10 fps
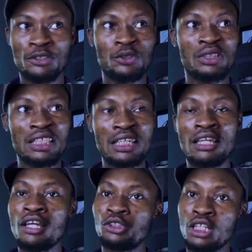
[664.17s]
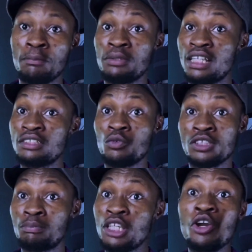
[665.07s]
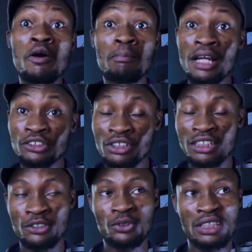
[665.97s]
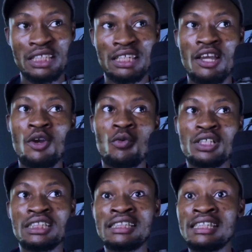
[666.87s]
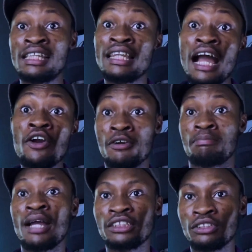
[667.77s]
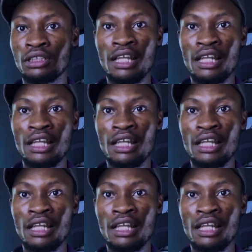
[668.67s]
Do you think Jordan Peterson was being compassionate? Do you think what he did lacked compassion?